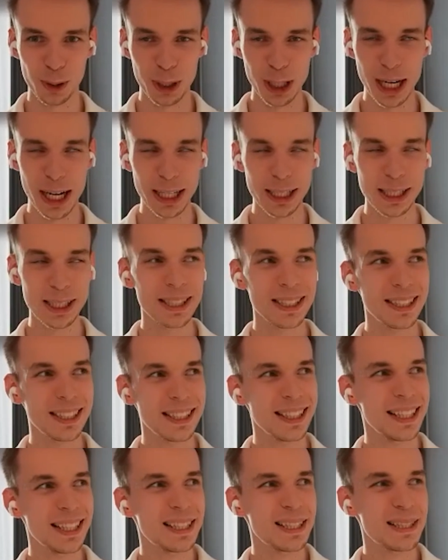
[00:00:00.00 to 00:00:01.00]
AI,
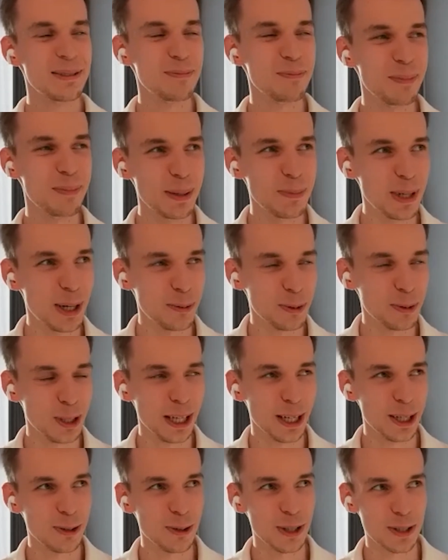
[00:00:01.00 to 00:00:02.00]
maybe I would
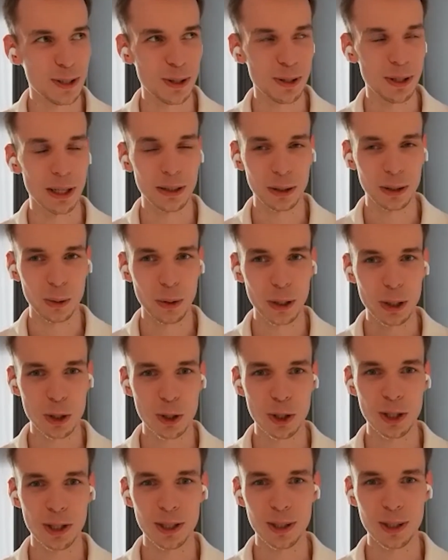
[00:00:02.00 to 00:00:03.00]
like to ask another
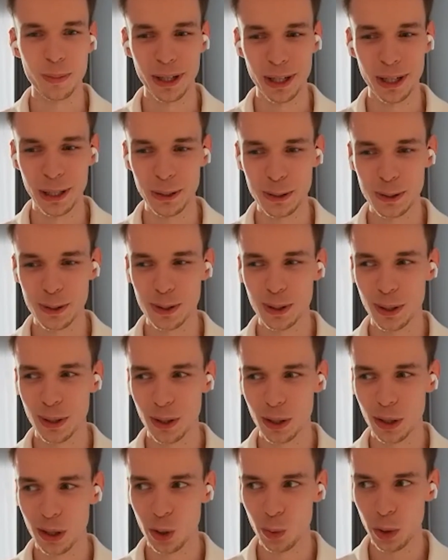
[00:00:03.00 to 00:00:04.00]
question about
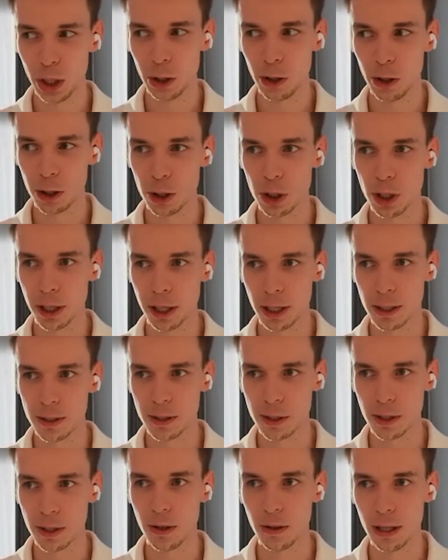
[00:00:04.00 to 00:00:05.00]
the way you actually can
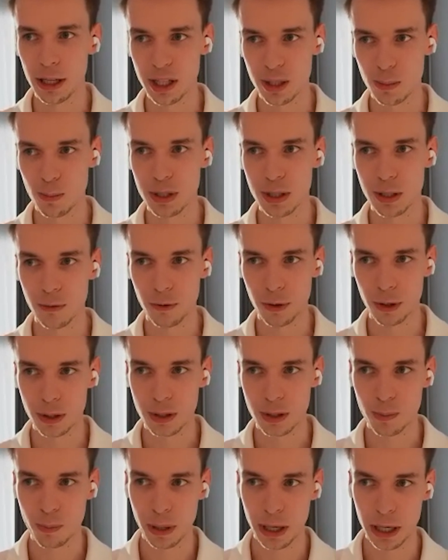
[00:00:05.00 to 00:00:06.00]
see that specific
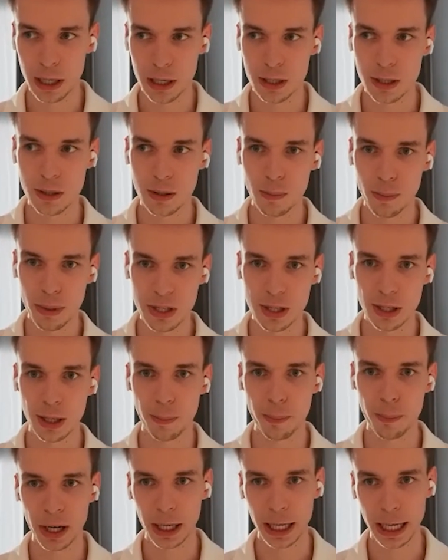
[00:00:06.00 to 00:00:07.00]
space basically
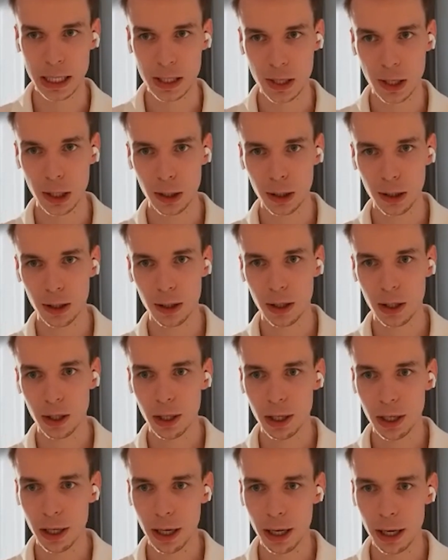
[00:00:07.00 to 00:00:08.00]
progressing.
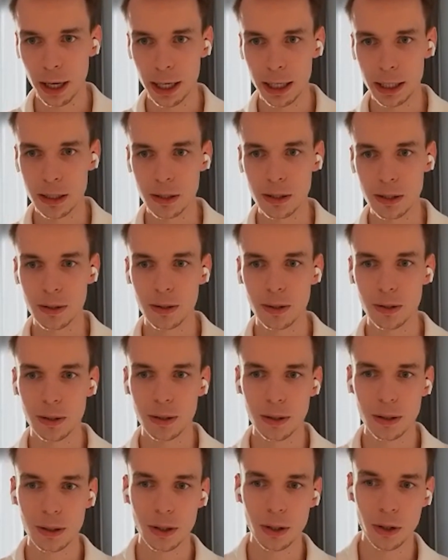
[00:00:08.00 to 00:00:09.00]
And
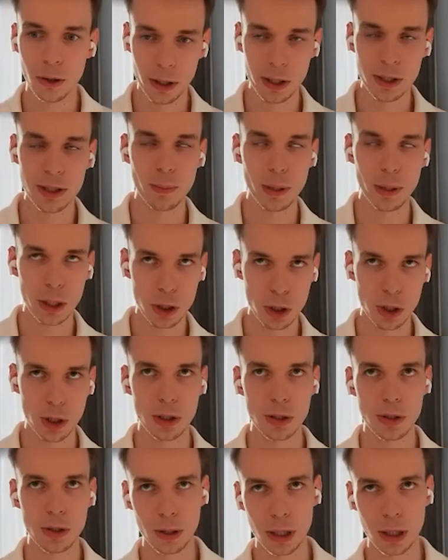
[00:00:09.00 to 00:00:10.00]
you already
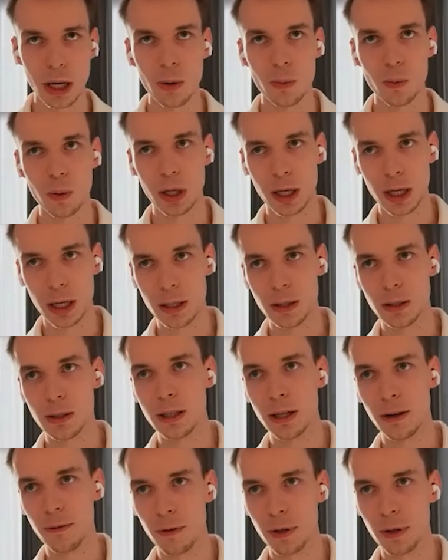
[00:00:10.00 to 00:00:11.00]
mentioned, okay, we can
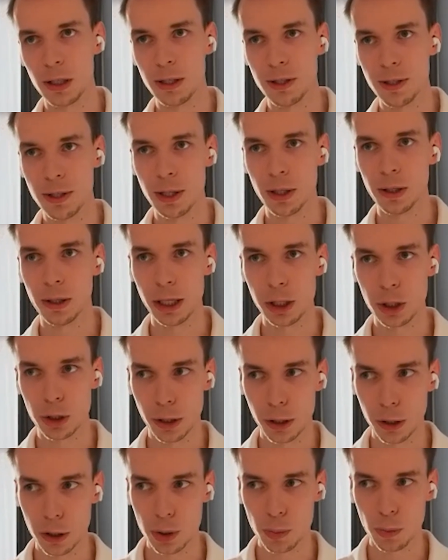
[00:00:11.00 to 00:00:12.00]
definitely see a large
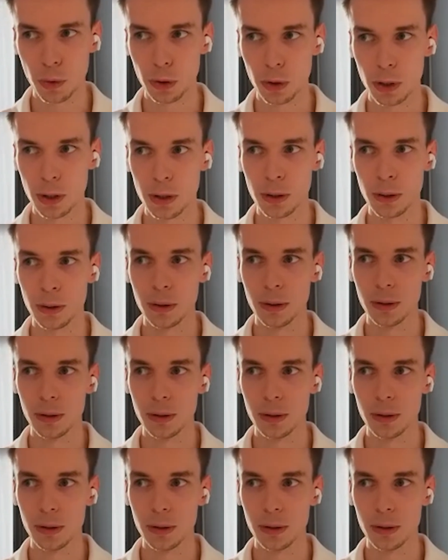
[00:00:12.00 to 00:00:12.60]
language model